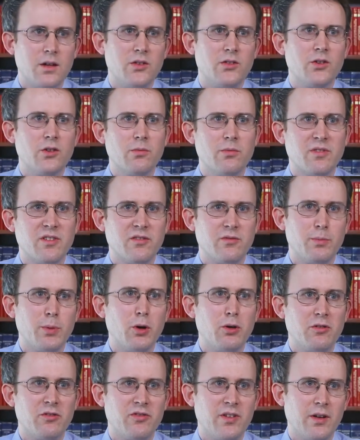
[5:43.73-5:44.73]
In terms of
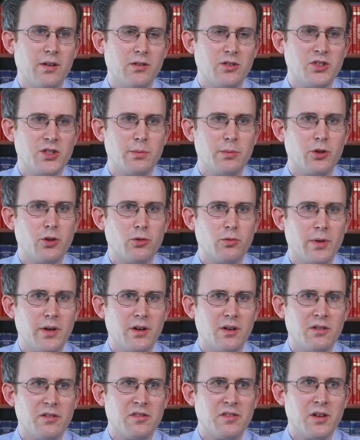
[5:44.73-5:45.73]
post fellowship
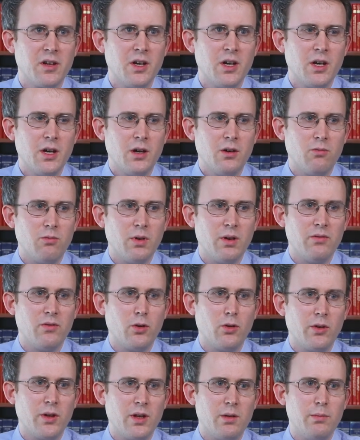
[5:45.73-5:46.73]
careers,
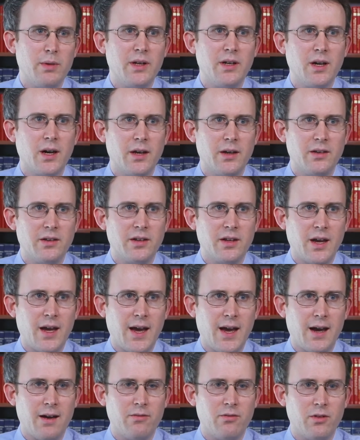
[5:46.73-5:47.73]
we've only begun to
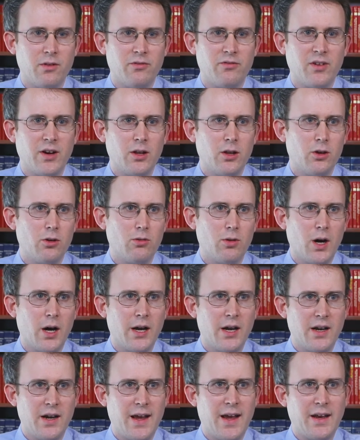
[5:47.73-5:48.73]
have a fellow
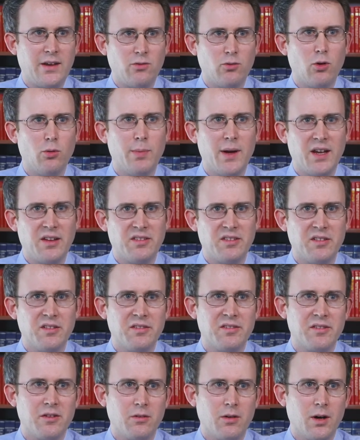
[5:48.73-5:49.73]
on an annual
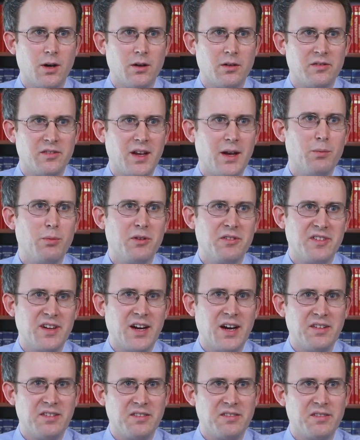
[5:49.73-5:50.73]
basis, so our sample
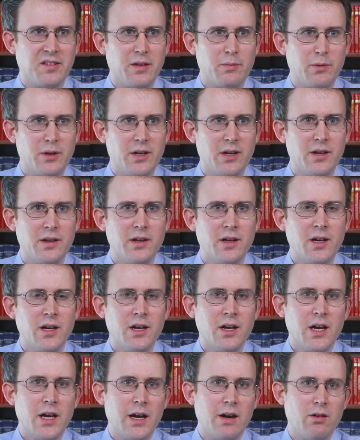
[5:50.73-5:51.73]
size is limited
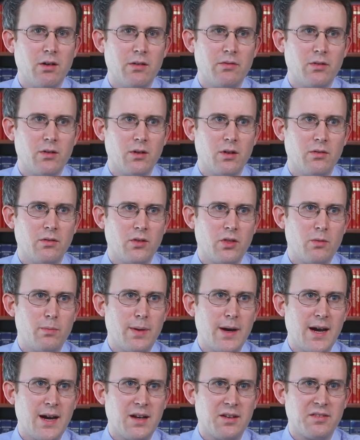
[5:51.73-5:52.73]
However, over the
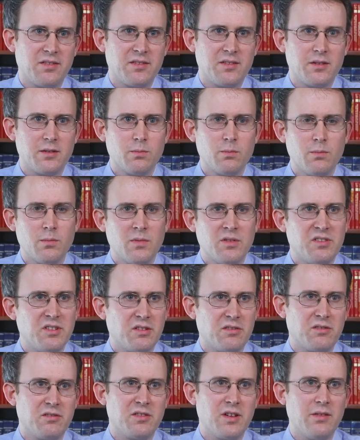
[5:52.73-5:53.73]
past
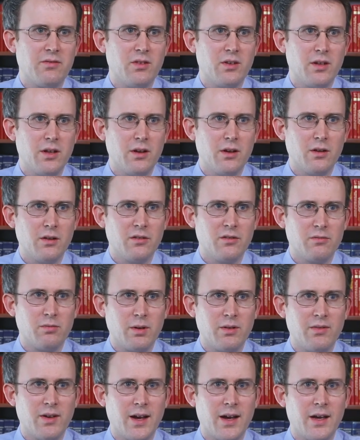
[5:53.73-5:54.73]
six or seven years,
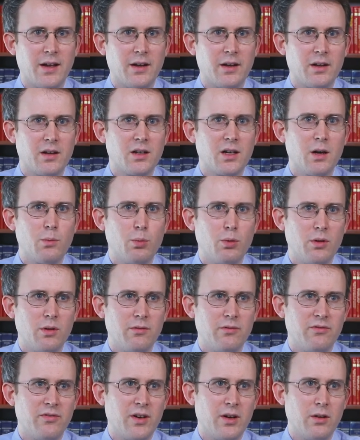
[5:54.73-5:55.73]
we've had a couple
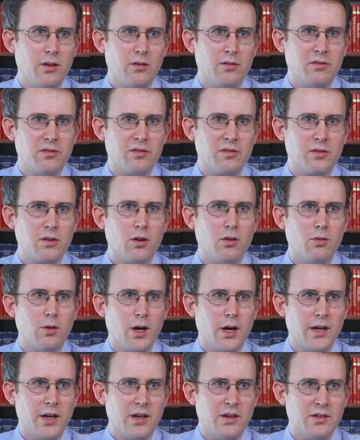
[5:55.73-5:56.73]
of fellows go
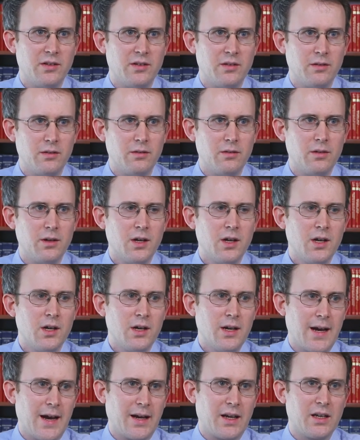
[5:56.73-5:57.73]
on into
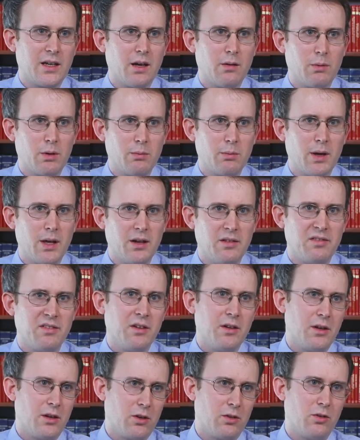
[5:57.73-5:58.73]
academic
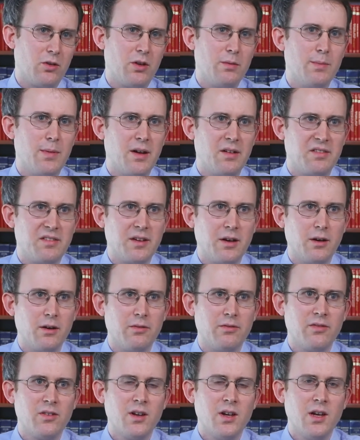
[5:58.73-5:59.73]
medicine, including
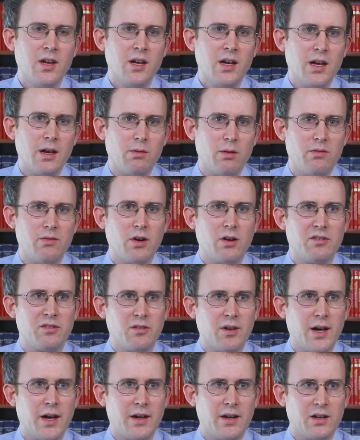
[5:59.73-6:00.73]
myself, and we've
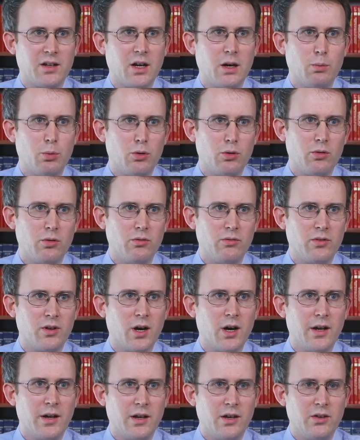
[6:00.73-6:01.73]
also had a couple who've
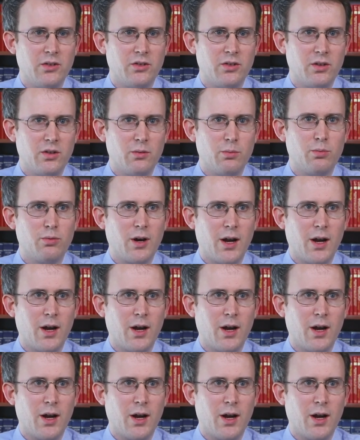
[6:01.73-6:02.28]
gone into